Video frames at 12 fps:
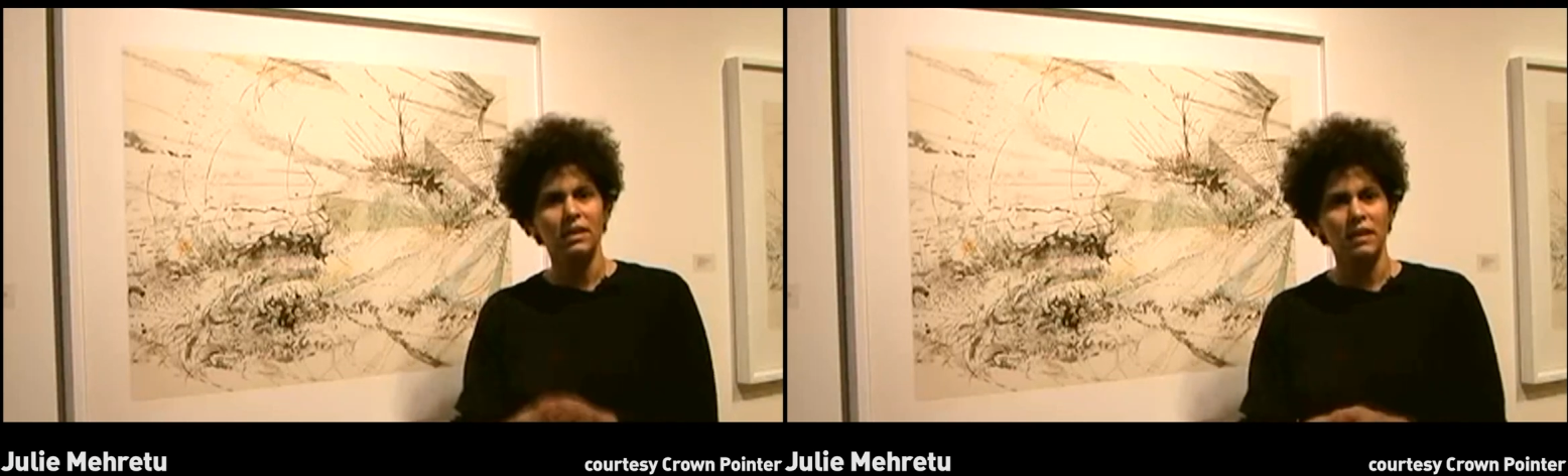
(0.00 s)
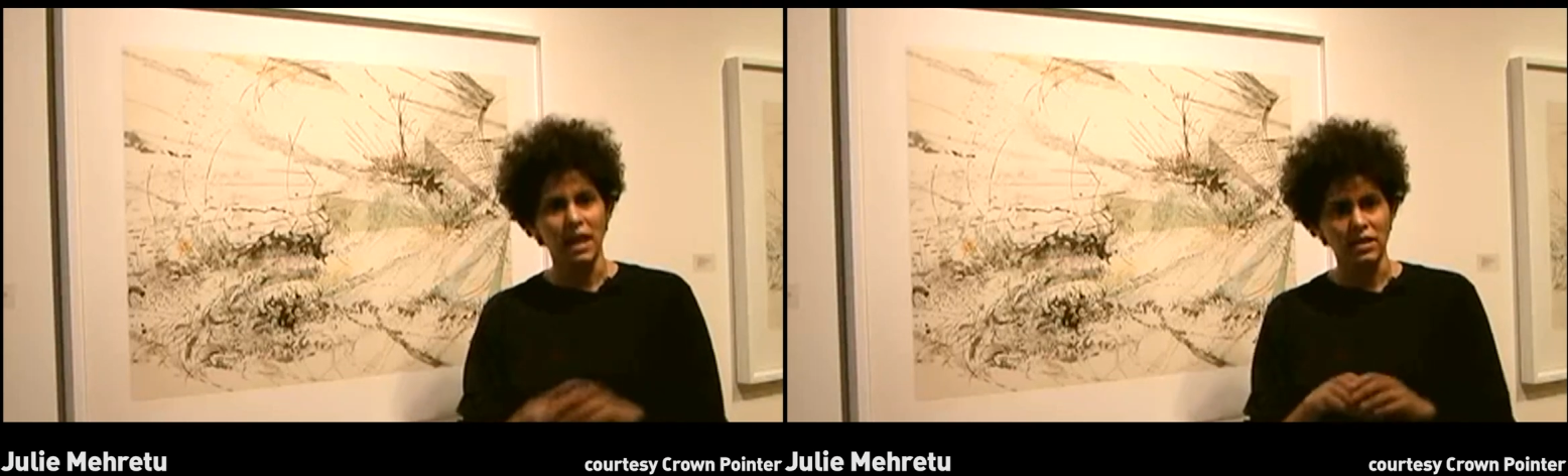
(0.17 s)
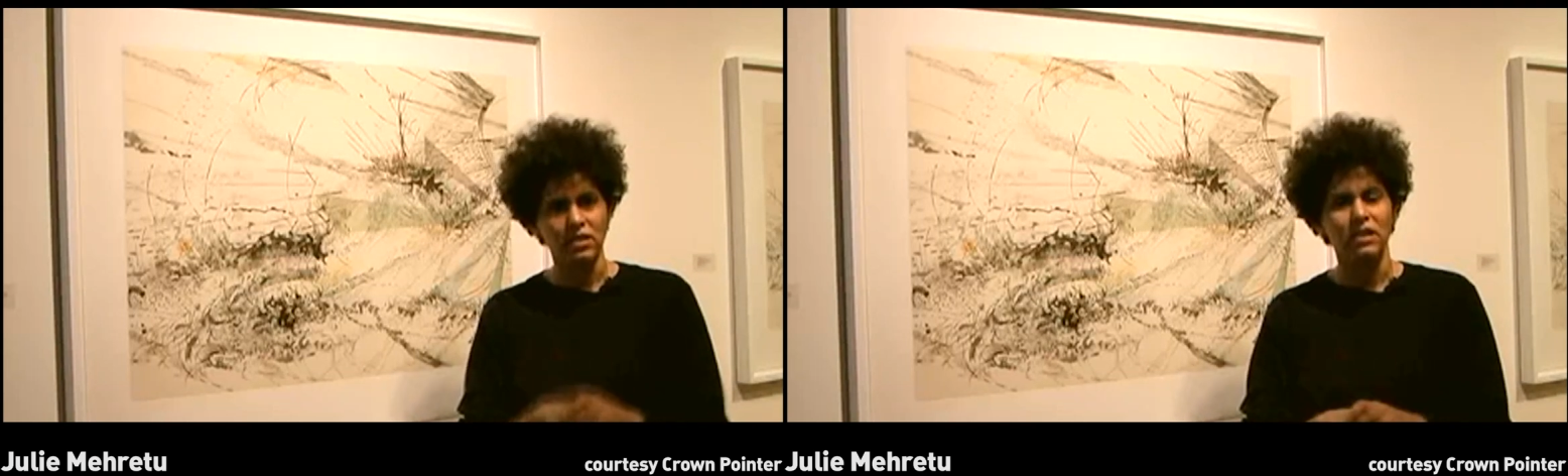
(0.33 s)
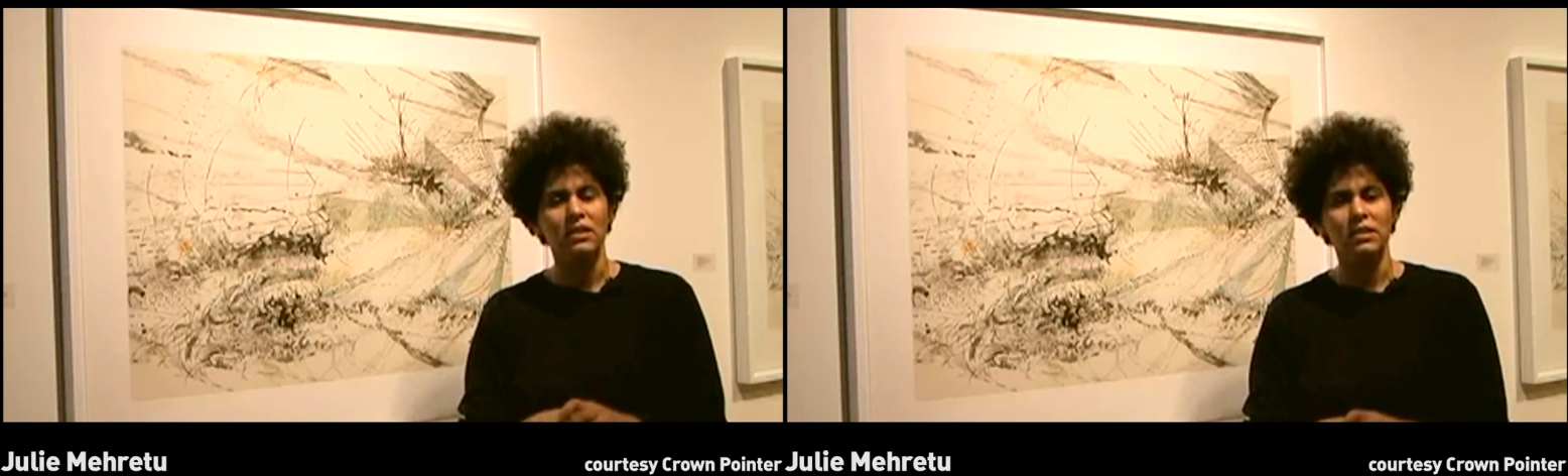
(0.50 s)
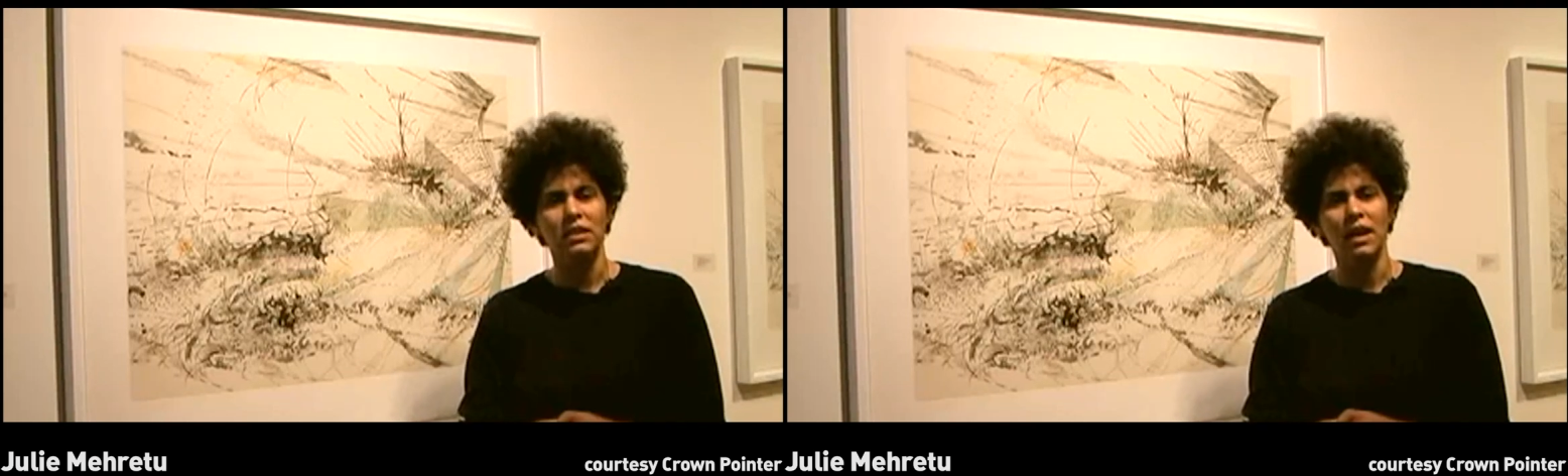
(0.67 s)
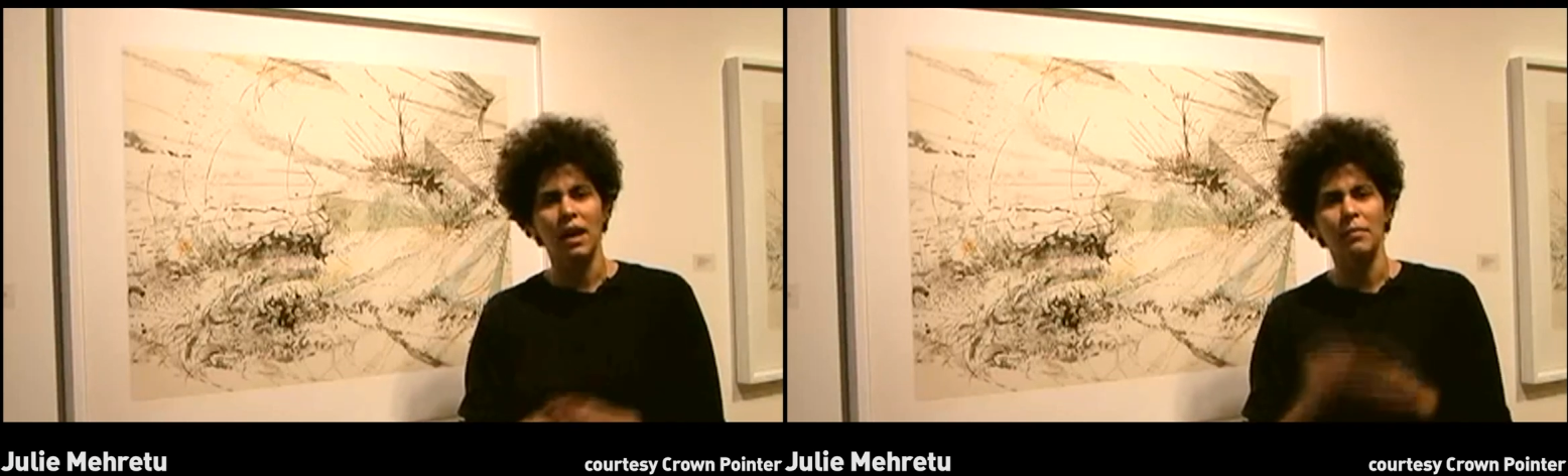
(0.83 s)
etched into
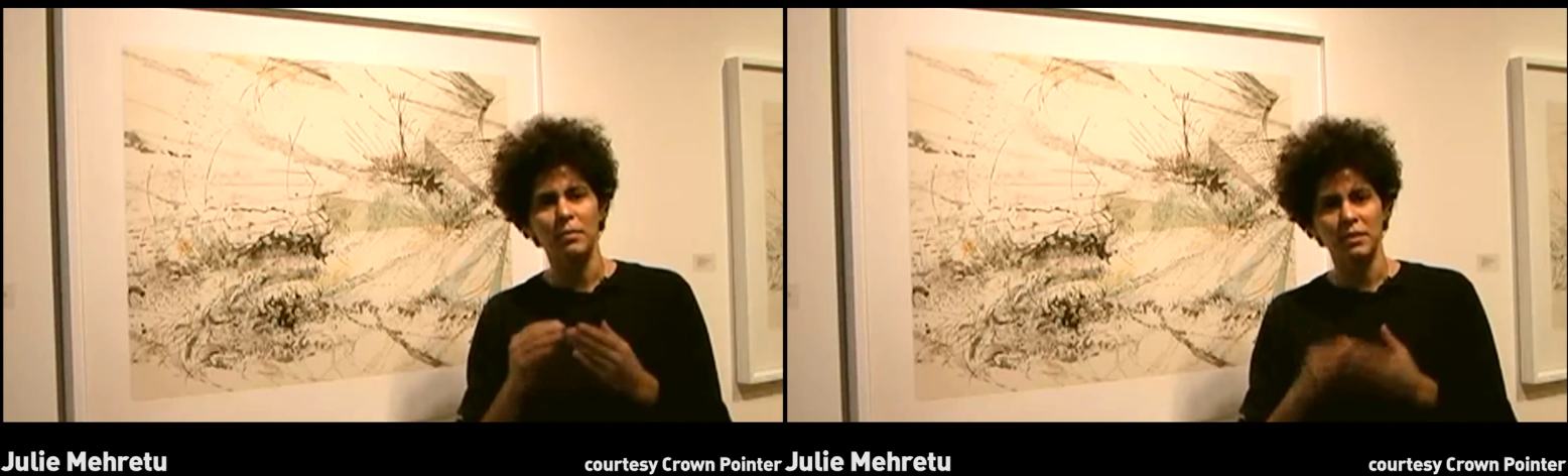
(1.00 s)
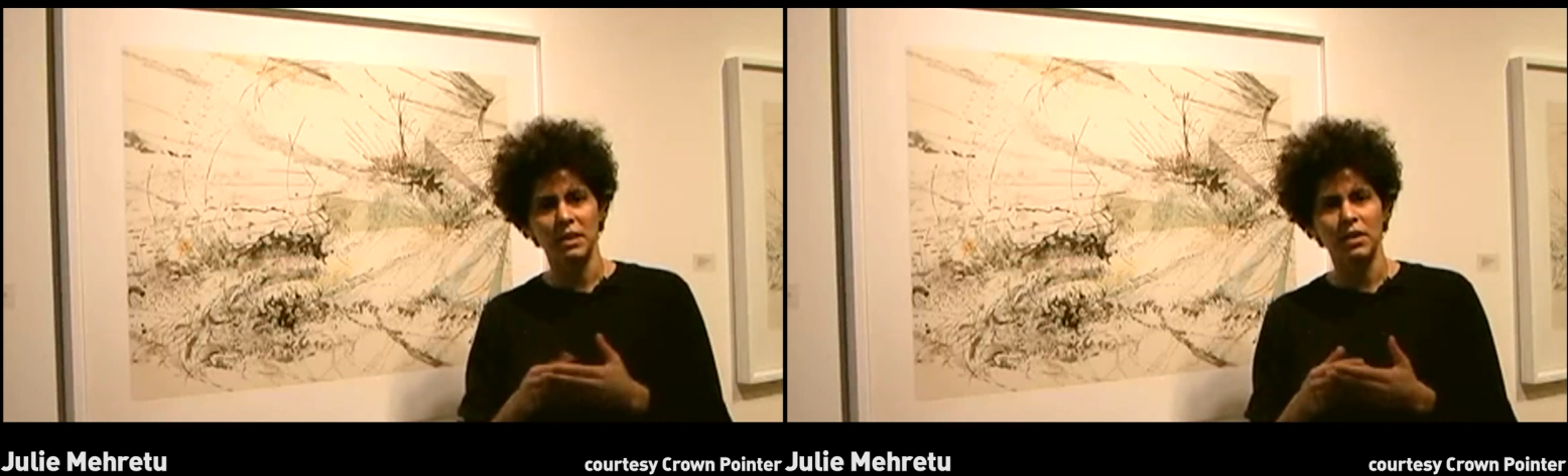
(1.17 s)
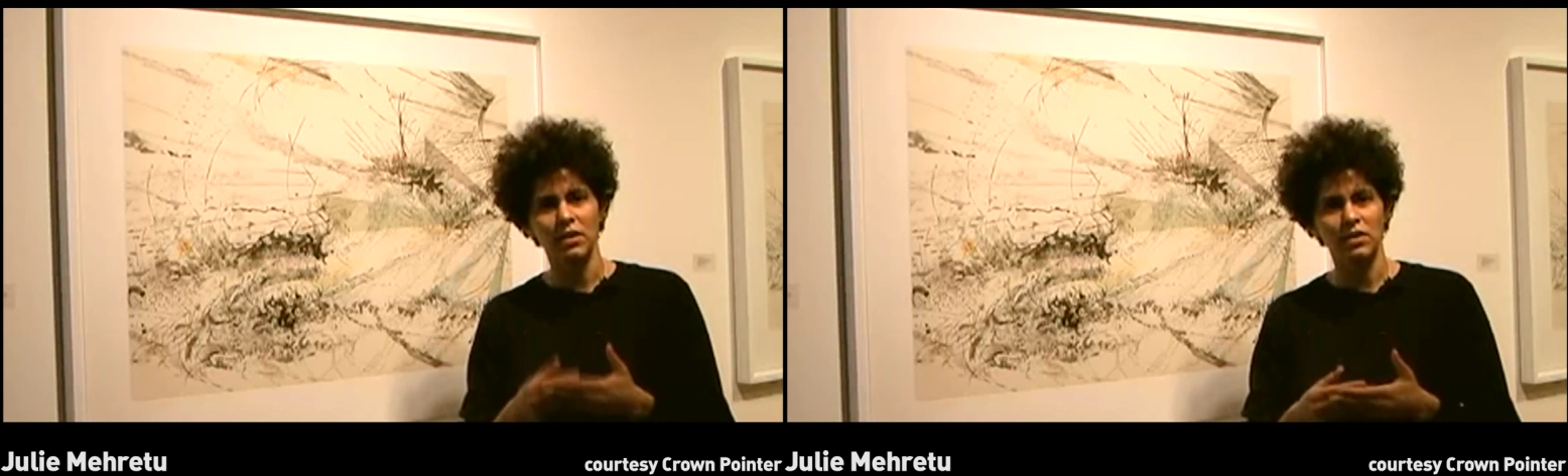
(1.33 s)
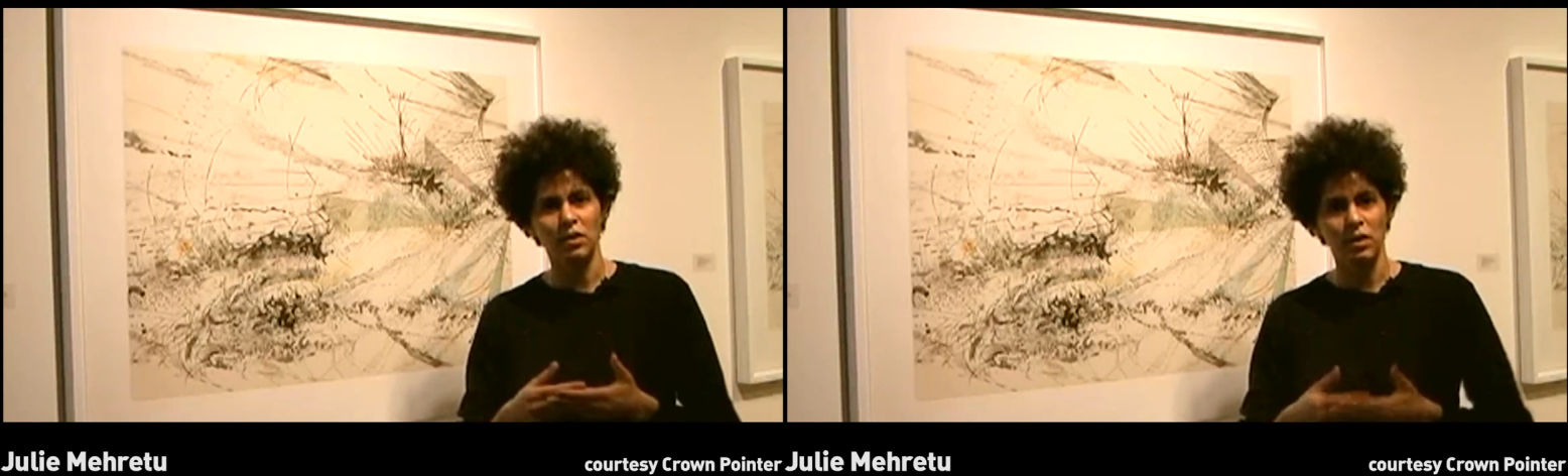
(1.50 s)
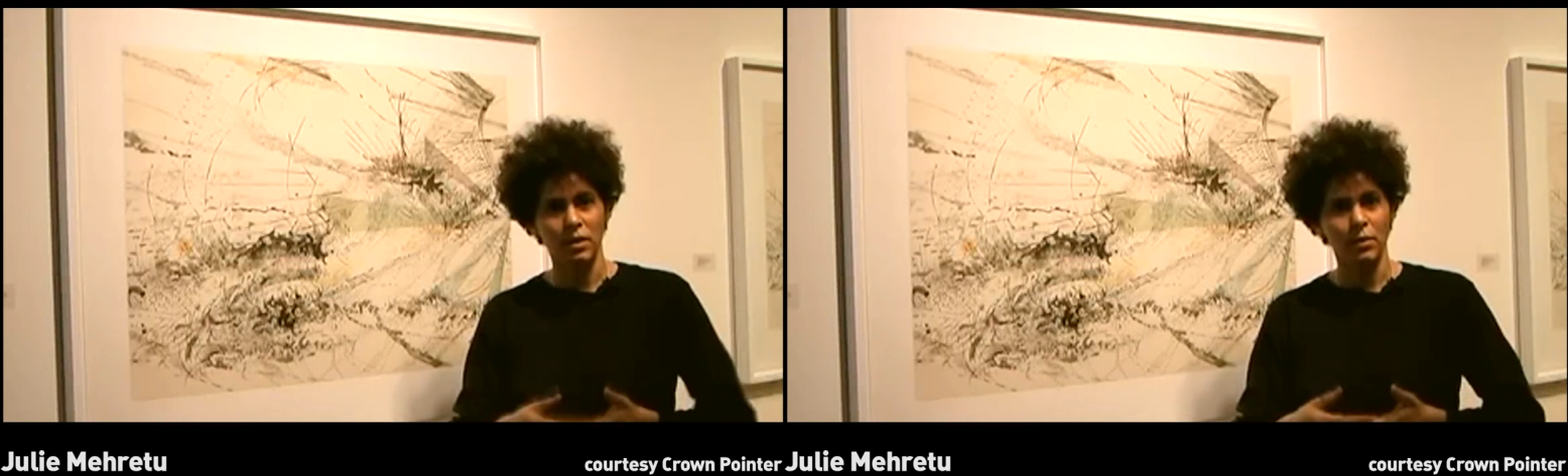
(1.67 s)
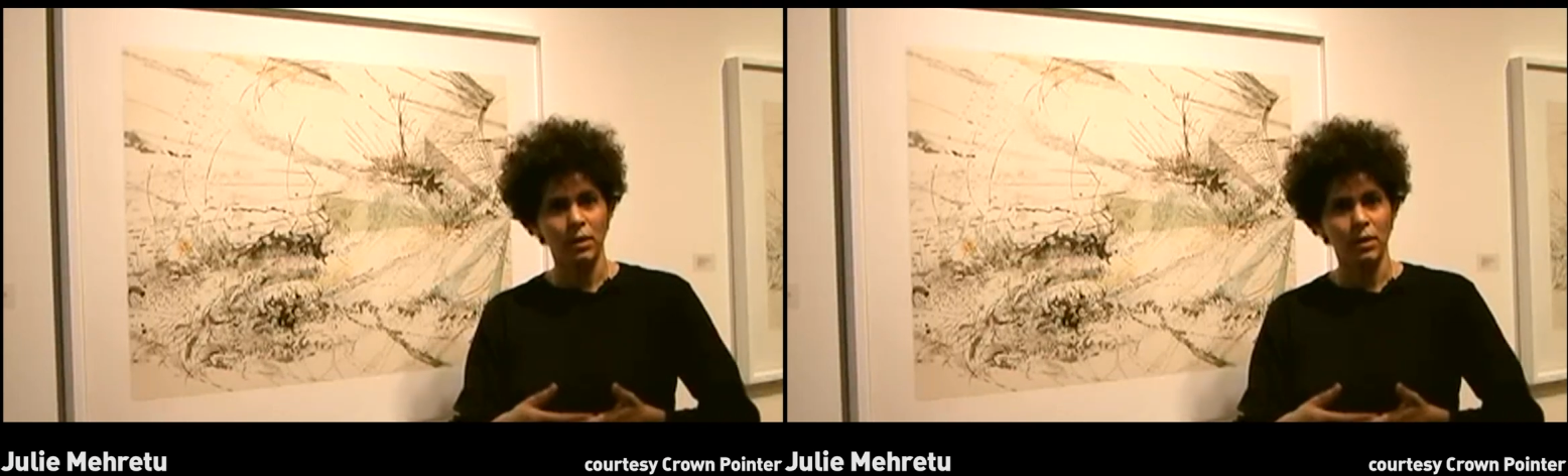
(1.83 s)
the copper, but then also